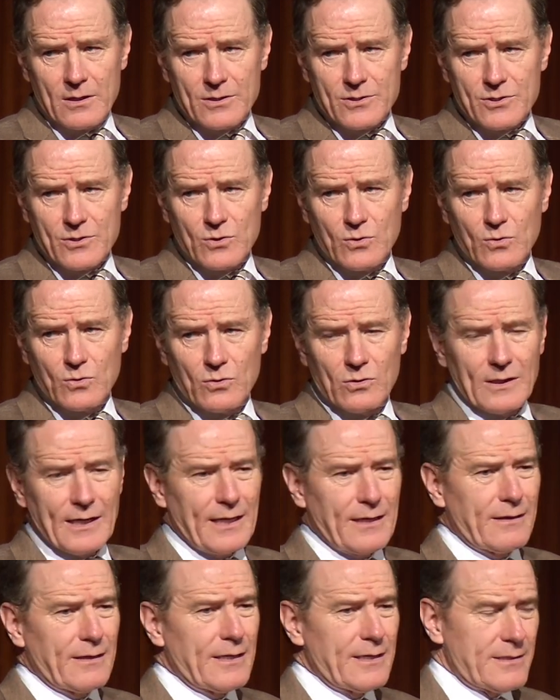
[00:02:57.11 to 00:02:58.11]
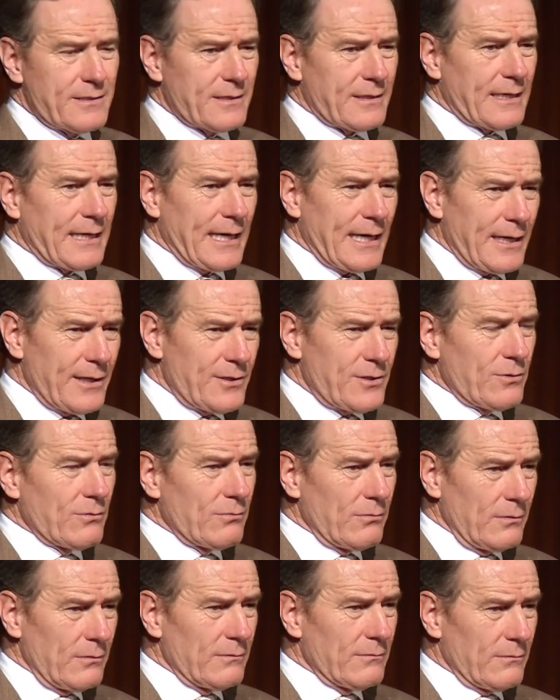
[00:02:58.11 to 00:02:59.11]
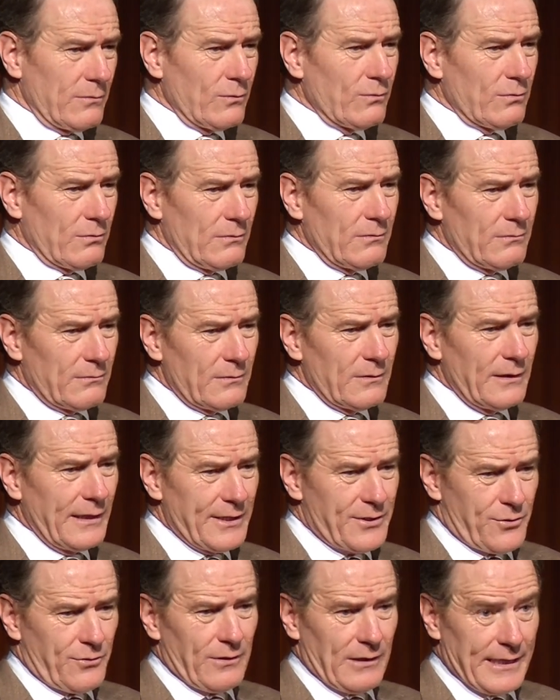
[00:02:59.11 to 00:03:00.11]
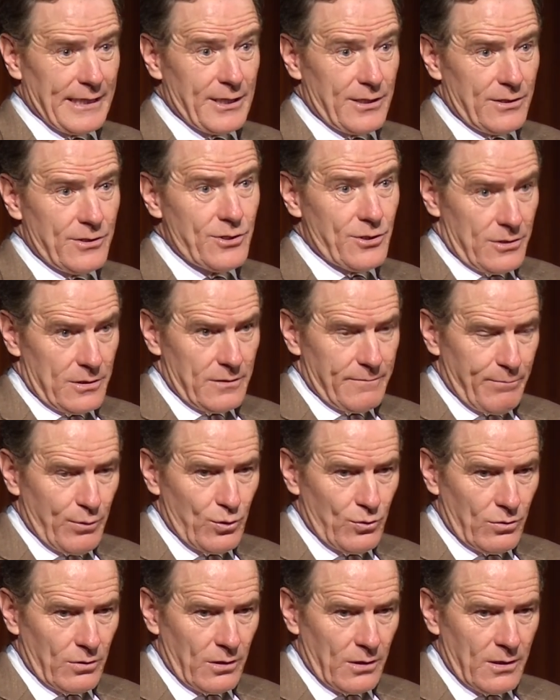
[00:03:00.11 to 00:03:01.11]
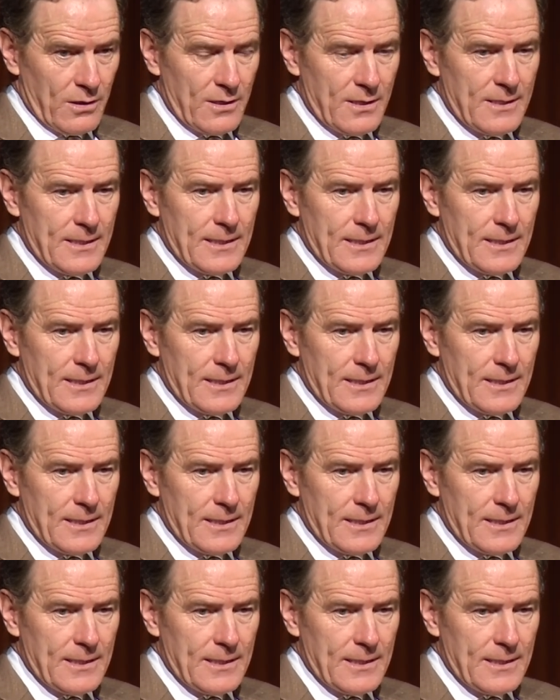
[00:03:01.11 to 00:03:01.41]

school, and these kids who literally dirt poor,